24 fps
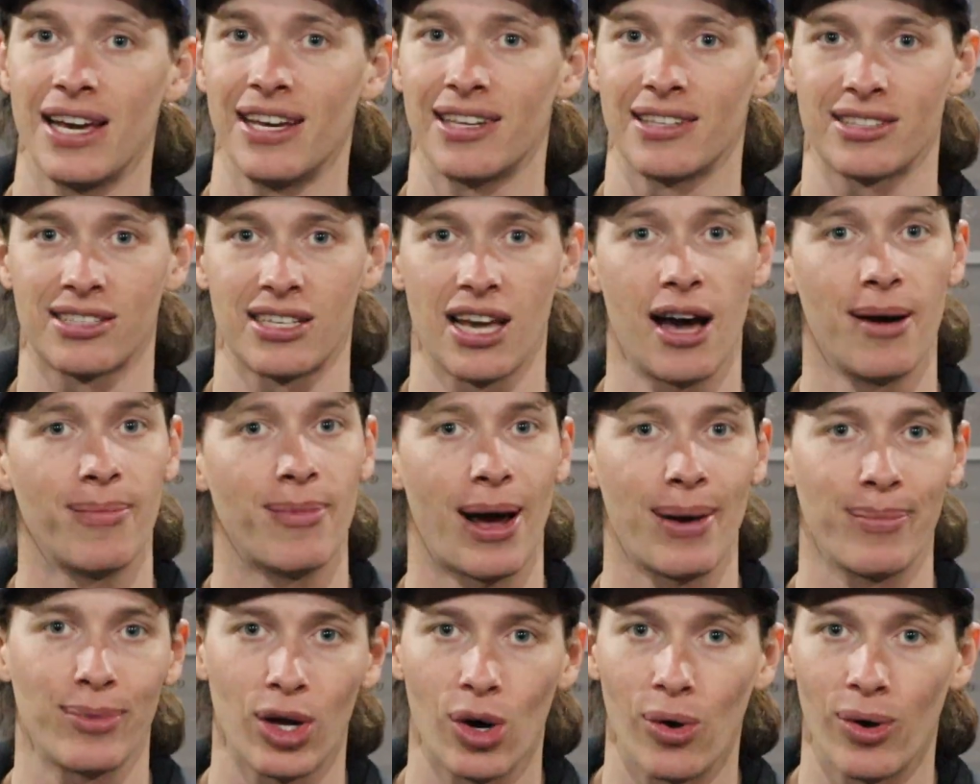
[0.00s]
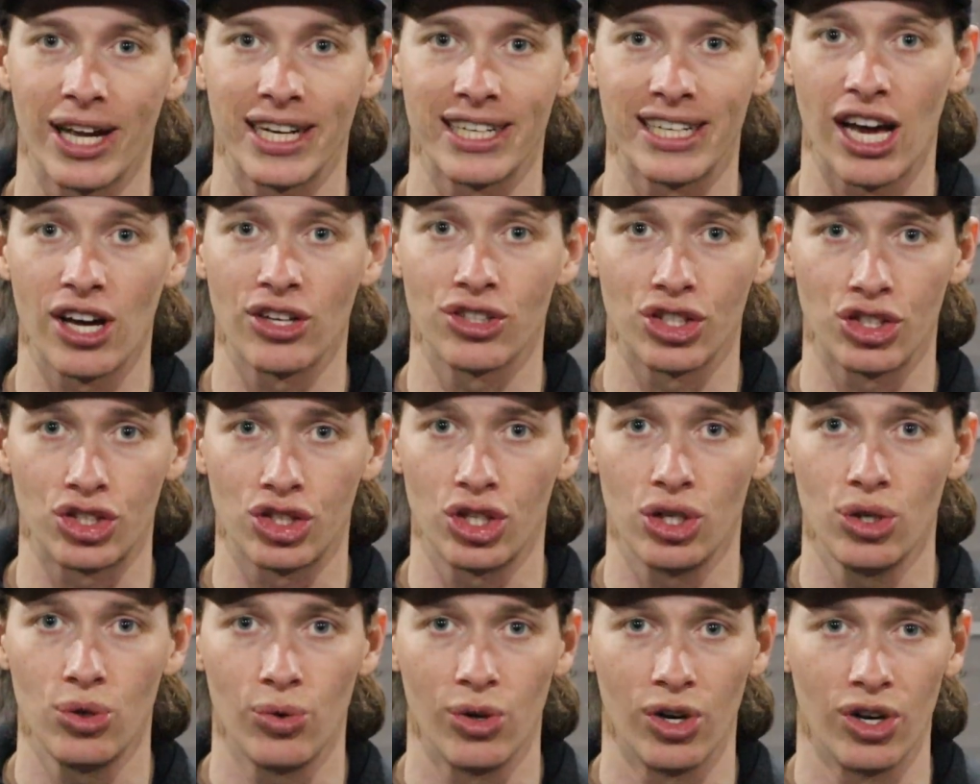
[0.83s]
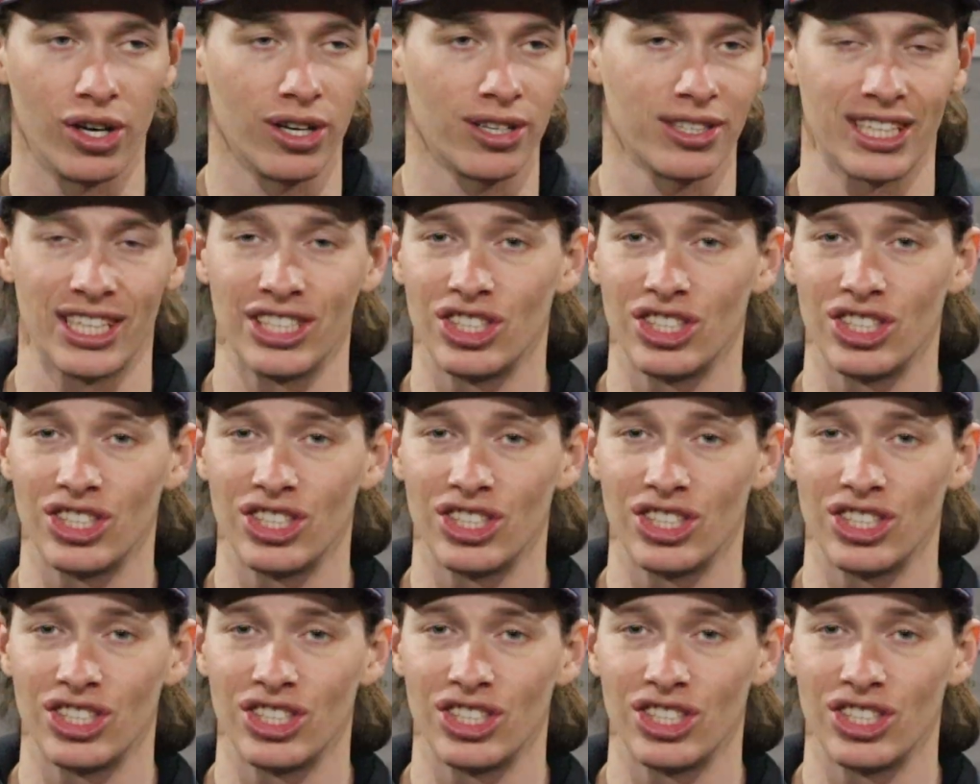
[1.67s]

Some I'm going down to 2 hooks.